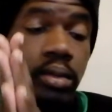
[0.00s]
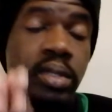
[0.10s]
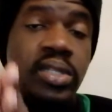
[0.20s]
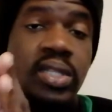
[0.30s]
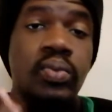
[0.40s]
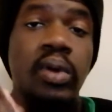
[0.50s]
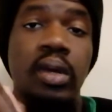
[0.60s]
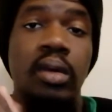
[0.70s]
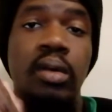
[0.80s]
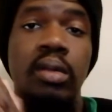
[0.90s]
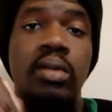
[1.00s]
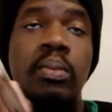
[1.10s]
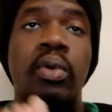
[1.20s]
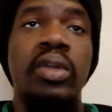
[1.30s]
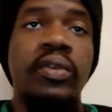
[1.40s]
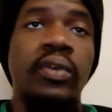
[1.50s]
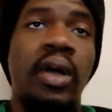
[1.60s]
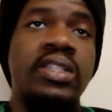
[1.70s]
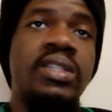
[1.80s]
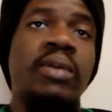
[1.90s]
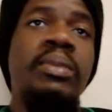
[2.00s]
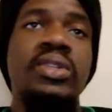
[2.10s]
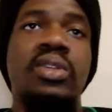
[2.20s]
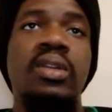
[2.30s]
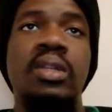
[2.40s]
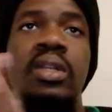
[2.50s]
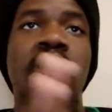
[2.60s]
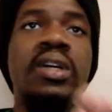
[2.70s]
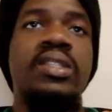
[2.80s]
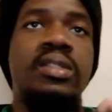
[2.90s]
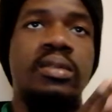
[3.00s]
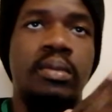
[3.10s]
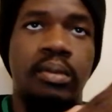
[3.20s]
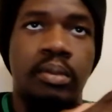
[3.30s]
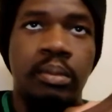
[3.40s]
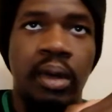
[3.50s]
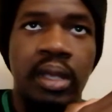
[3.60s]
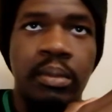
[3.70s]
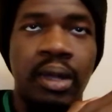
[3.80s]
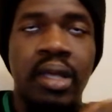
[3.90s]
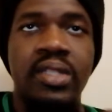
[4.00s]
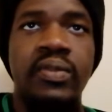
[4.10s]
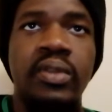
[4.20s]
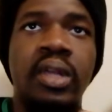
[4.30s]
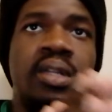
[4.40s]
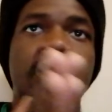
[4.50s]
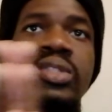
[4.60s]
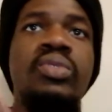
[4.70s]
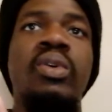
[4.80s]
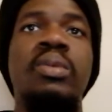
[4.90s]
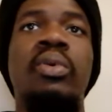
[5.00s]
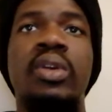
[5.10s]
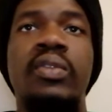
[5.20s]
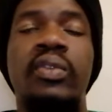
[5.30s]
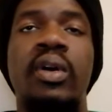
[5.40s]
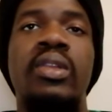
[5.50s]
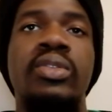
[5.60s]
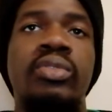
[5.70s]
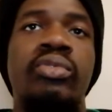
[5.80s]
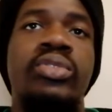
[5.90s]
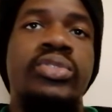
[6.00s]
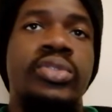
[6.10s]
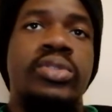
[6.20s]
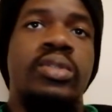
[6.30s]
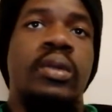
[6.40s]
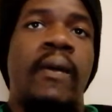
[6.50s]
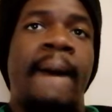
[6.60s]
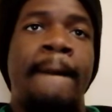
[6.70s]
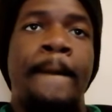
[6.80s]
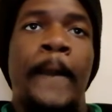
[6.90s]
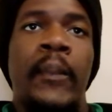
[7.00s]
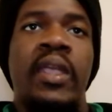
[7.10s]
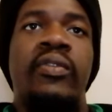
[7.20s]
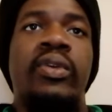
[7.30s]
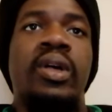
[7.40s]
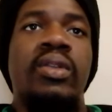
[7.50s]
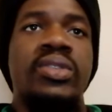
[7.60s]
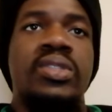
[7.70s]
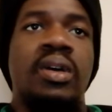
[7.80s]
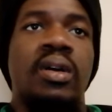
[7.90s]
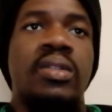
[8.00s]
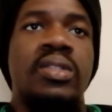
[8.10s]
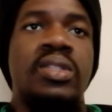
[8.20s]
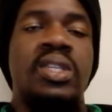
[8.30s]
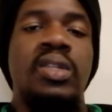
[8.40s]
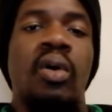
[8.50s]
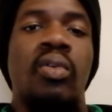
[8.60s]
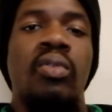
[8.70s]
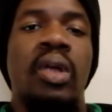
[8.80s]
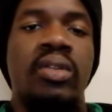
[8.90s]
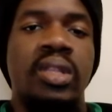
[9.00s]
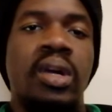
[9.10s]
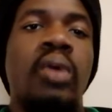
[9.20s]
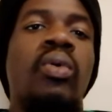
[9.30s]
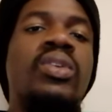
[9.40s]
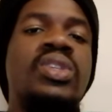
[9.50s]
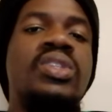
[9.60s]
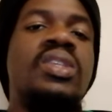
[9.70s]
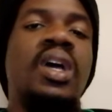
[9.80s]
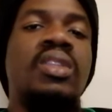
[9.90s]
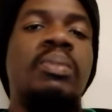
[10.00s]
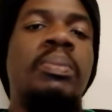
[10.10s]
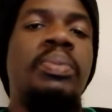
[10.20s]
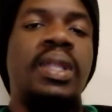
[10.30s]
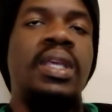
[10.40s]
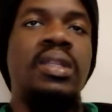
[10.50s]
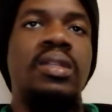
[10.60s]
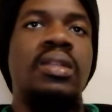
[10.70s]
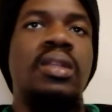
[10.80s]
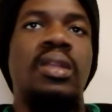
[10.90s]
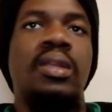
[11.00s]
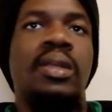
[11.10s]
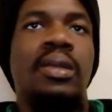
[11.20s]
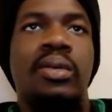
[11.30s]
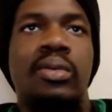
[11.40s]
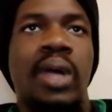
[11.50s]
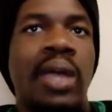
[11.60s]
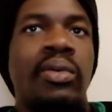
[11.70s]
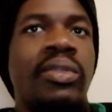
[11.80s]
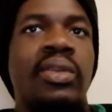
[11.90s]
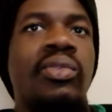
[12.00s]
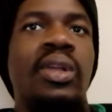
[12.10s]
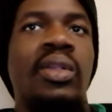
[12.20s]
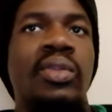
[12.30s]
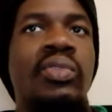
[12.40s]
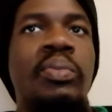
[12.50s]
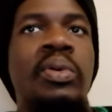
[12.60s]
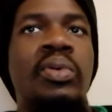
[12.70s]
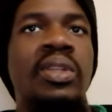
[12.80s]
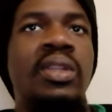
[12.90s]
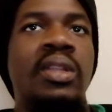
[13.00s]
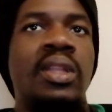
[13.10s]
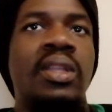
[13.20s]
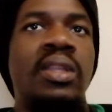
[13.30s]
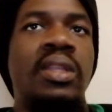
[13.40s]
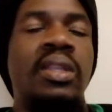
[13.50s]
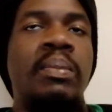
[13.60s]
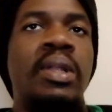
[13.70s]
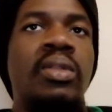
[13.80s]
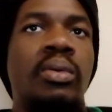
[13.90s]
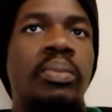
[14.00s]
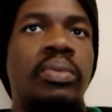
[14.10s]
This is where the monkey, as I mentioned in last. In my last video, that this is where the monkey fall into wrenches. If Ronaldo starts seeing how Erik ten Hag wants his side to be playing, but I don't think Ronaldo will be good in the build